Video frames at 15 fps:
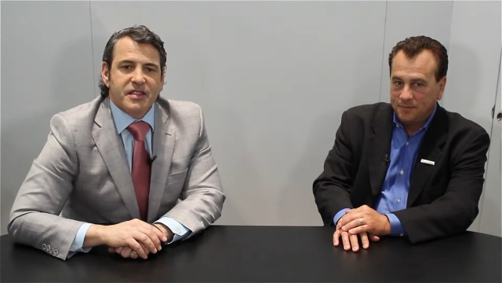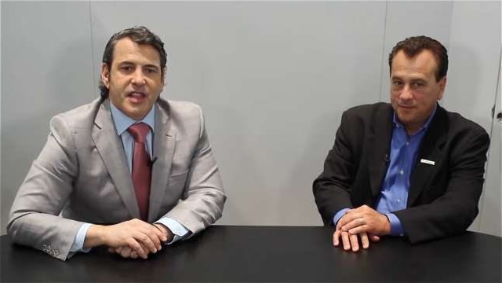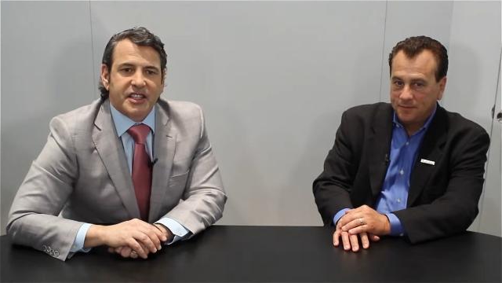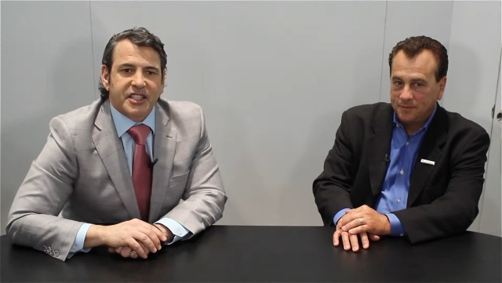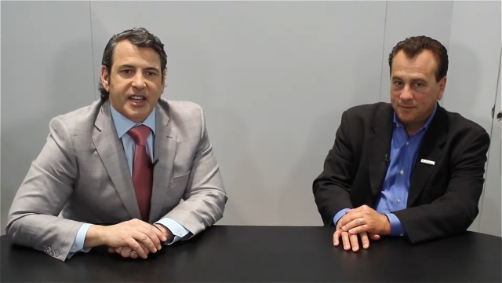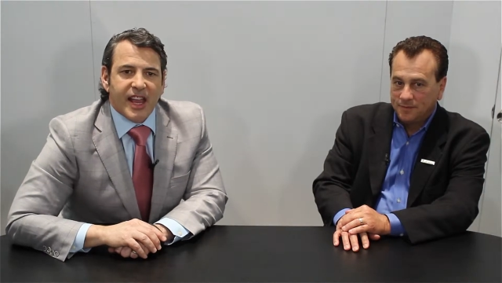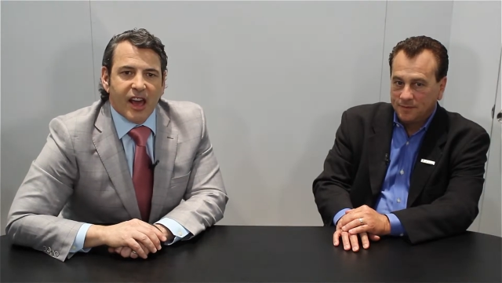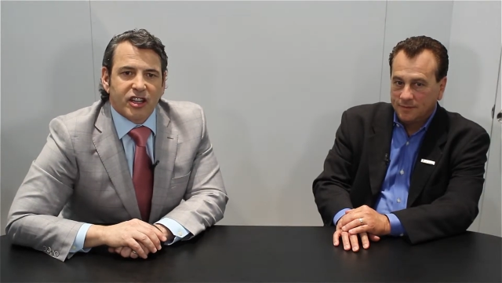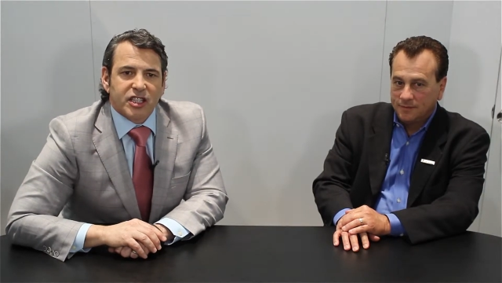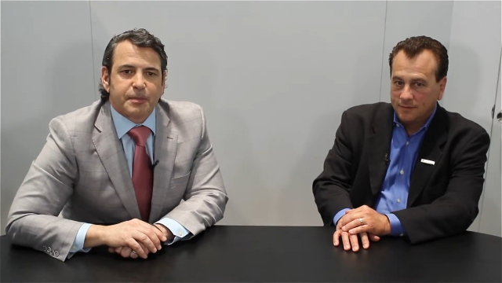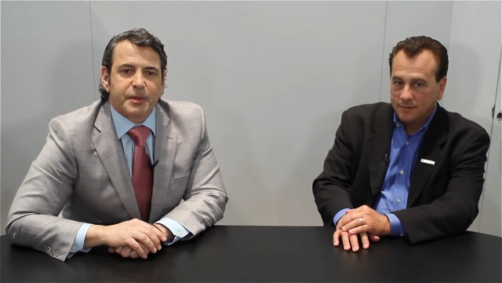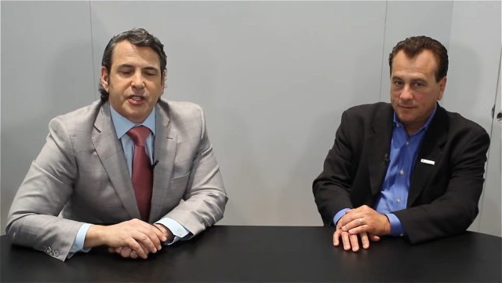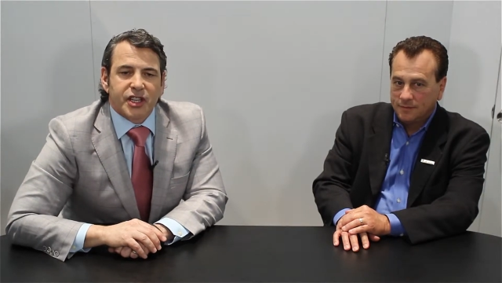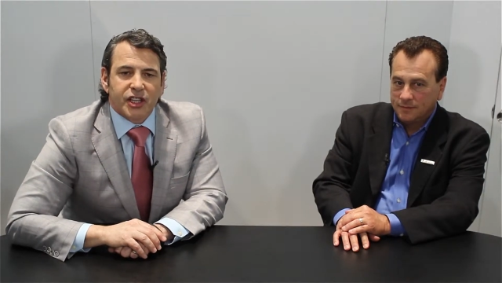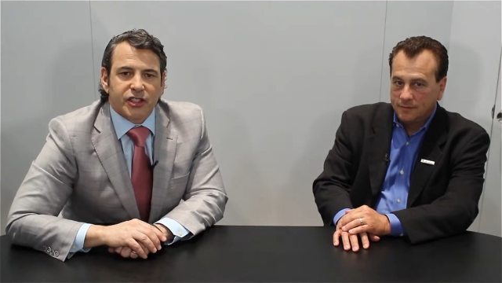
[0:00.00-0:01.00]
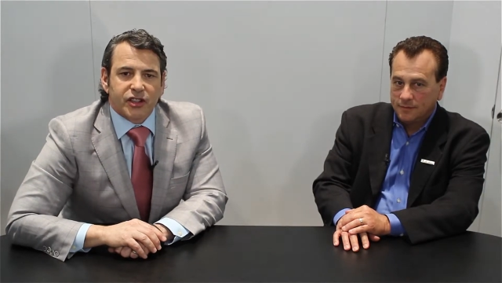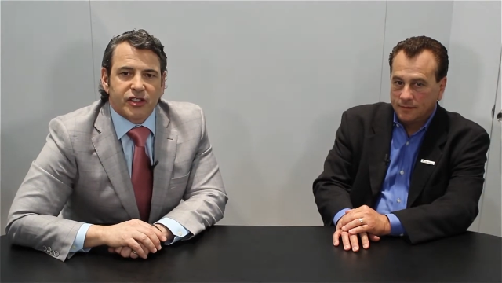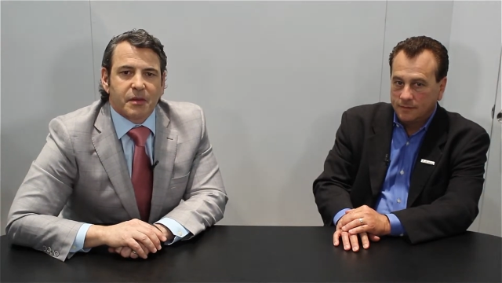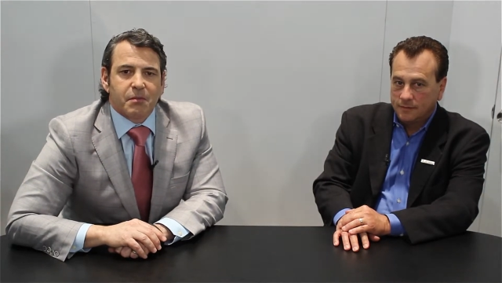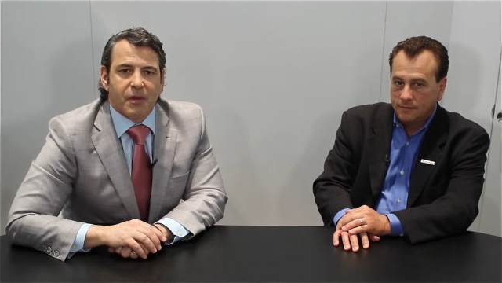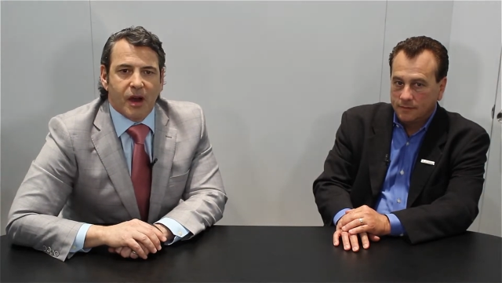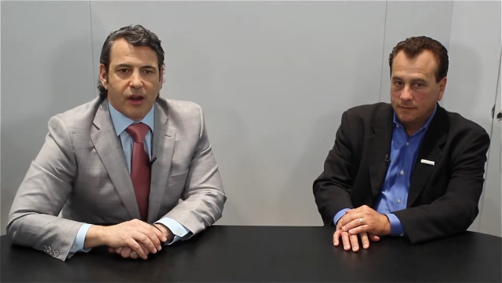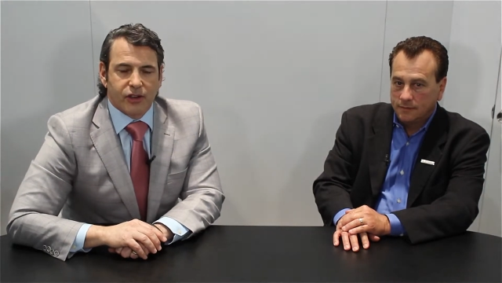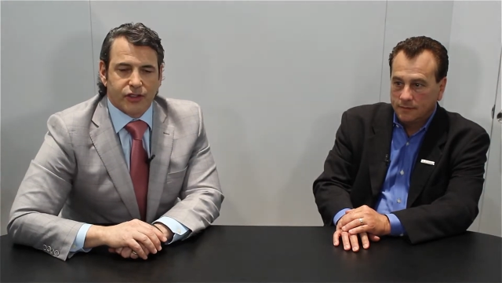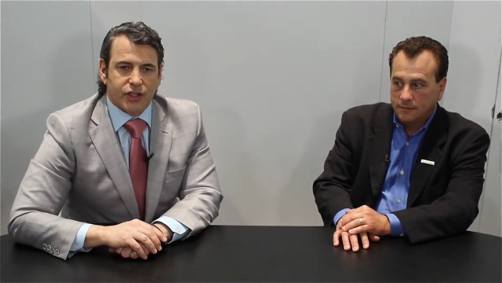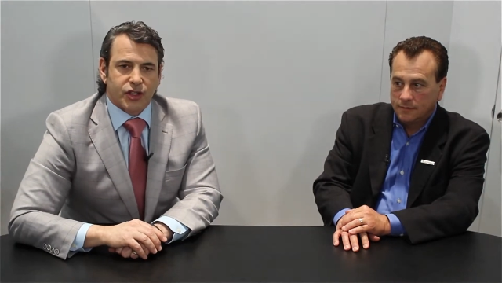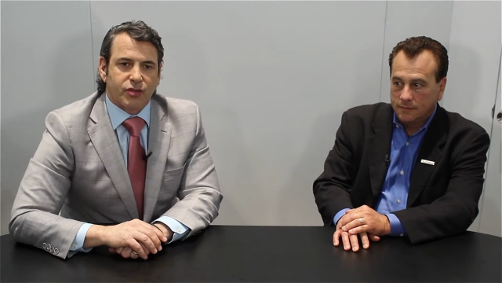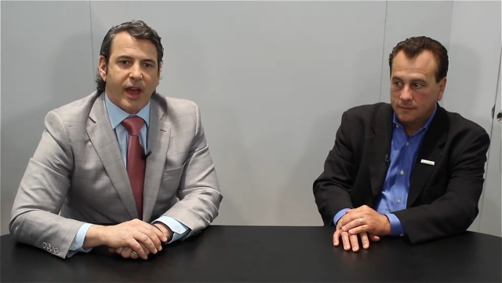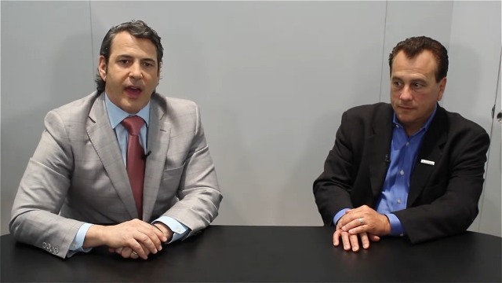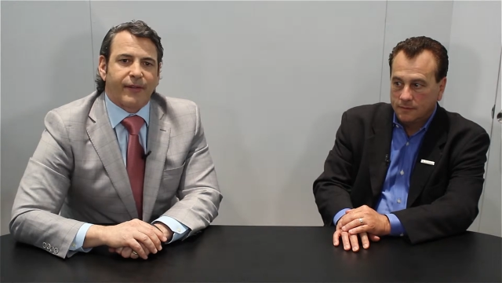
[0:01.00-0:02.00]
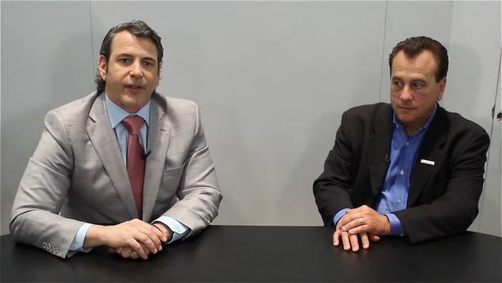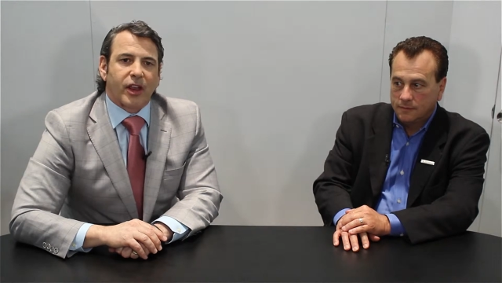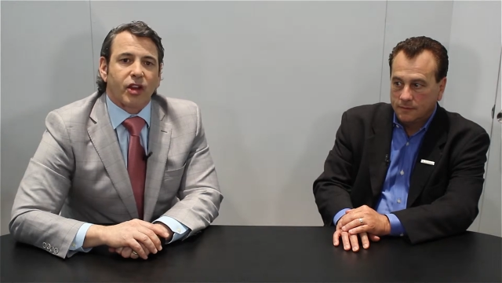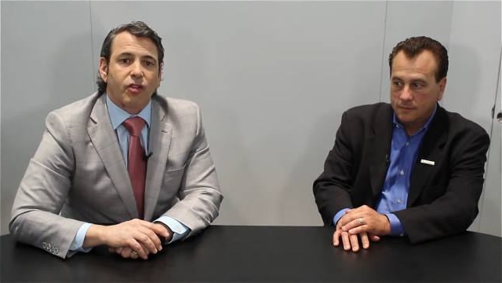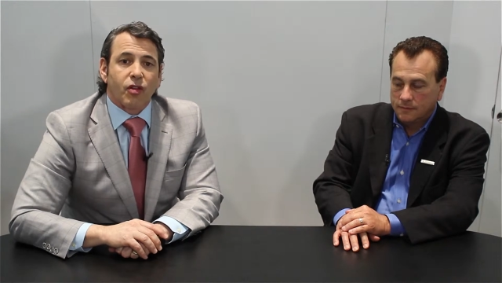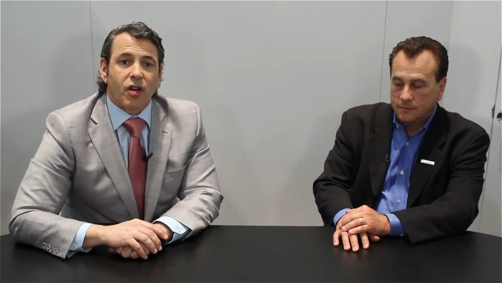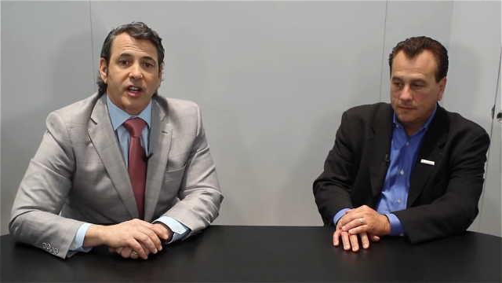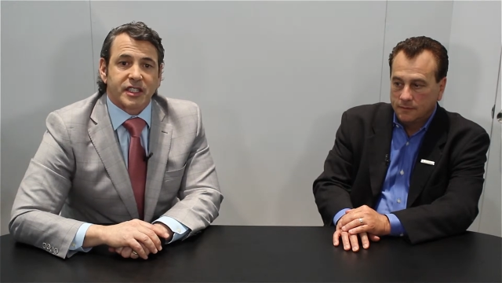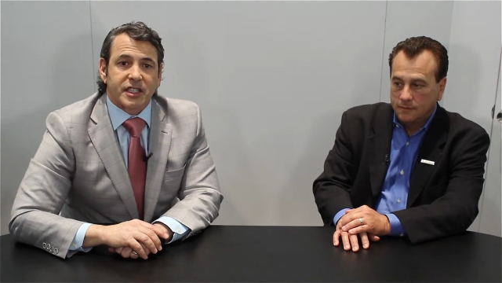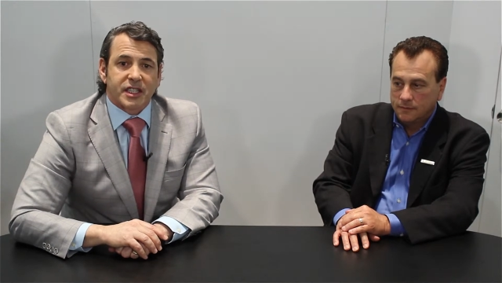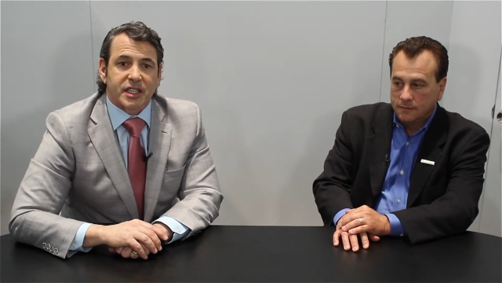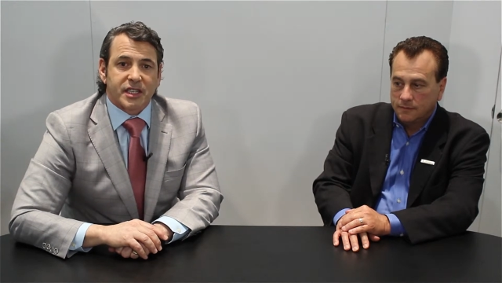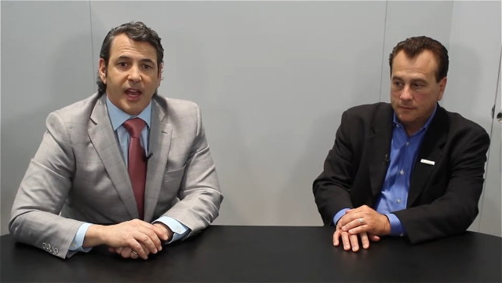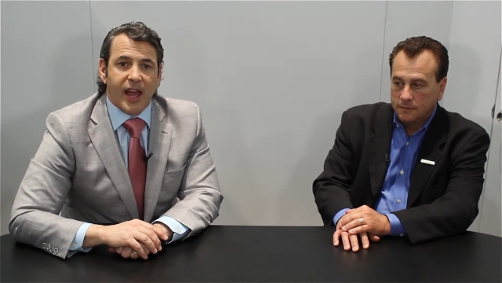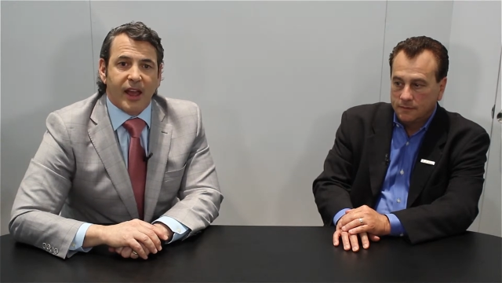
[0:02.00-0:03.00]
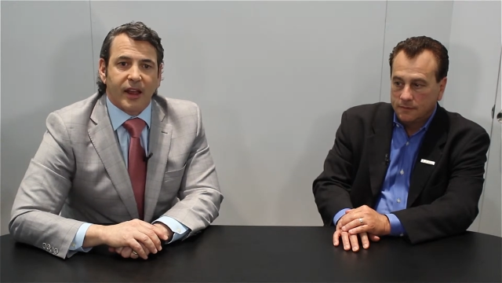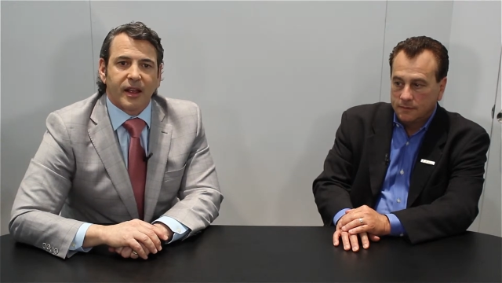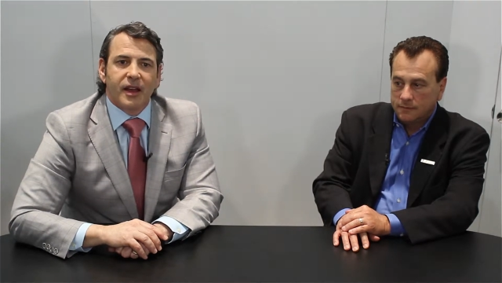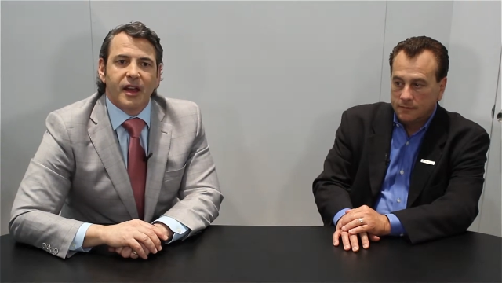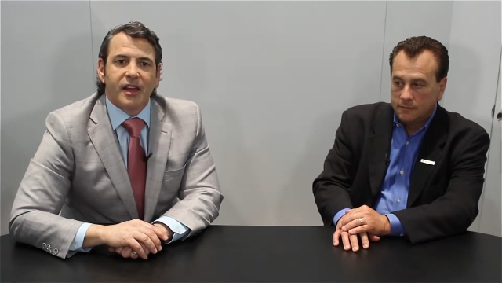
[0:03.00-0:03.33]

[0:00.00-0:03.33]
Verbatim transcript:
Speaker 1: NetScout is positioned to monitor traffic across the stack